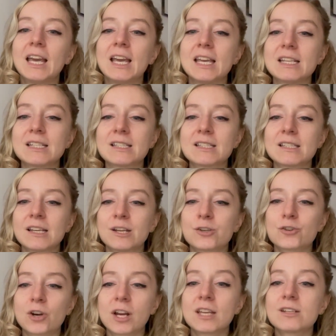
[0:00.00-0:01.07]
is
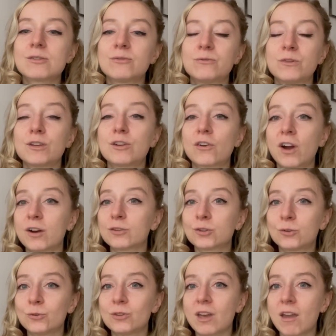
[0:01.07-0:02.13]
trying to figure out
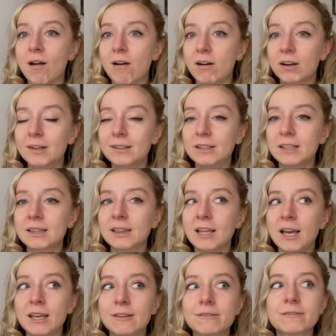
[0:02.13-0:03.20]
who they are in
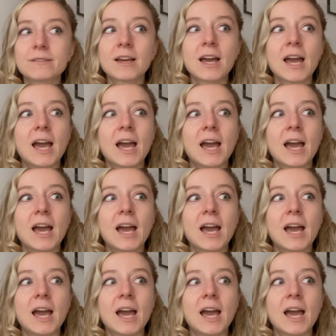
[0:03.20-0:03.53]
life.